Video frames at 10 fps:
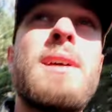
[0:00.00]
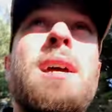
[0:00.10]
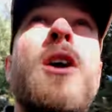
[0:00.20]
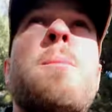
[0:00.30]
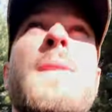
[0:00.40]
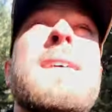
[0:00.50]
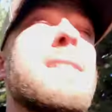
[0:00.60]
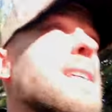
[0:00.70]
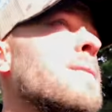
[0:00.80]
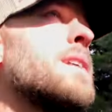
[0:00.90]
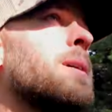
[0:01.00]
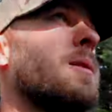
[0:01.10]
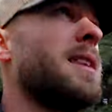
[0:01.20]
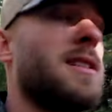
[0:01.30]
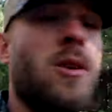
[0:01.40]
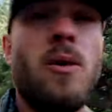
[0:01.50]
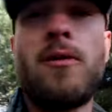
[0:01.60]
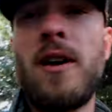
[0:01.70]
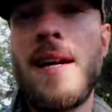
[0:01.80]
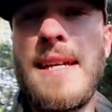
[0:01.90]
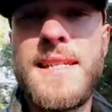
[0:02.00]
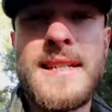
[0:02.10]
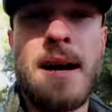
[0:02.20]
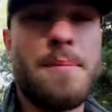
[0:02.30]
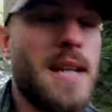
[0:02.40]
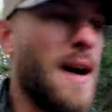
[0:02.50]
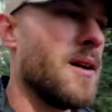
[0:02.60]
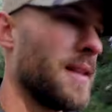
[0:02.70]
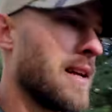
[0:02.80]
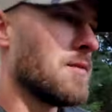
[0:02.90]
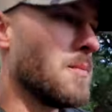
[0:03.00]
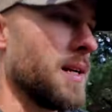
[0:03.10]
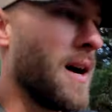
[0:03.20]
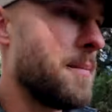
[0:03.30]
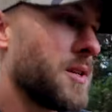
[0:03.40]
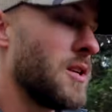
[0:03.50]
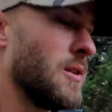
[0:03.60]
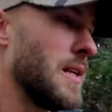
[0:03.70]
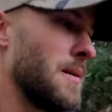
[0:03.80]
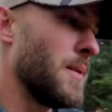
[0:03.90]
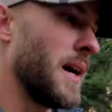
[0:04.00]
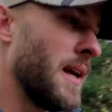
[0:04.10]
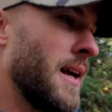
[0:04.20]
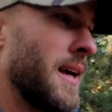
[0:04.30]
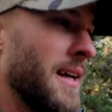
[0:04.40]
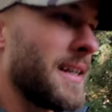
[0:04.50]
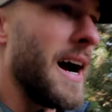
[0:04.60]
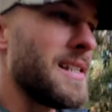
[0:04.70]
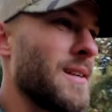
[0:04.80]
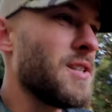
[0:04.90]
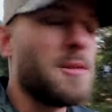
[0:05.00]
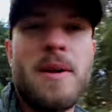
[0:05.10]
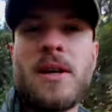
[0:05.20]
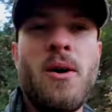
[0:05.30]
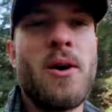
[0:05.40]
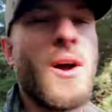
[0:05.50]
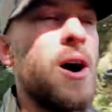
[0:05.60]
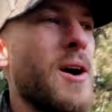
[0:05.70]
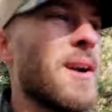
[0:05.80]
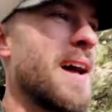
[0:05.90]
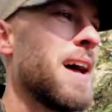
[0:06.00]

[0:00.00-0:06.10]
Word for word: really hoping this evening with this cold front, he steps out and gives me an opportunity. But guys, I've just been going hard.